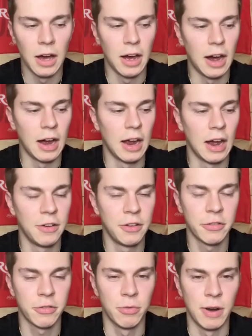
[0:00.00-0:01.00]
Uh, I I
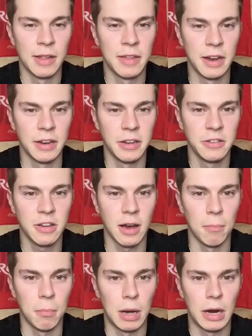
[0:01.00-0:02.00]
just read that he's
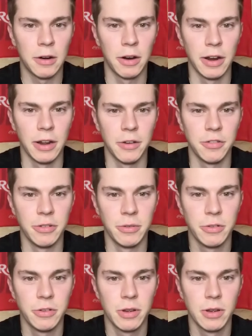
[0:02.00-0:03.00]
got migraine
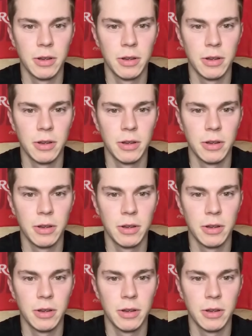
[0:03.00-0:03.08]
issues.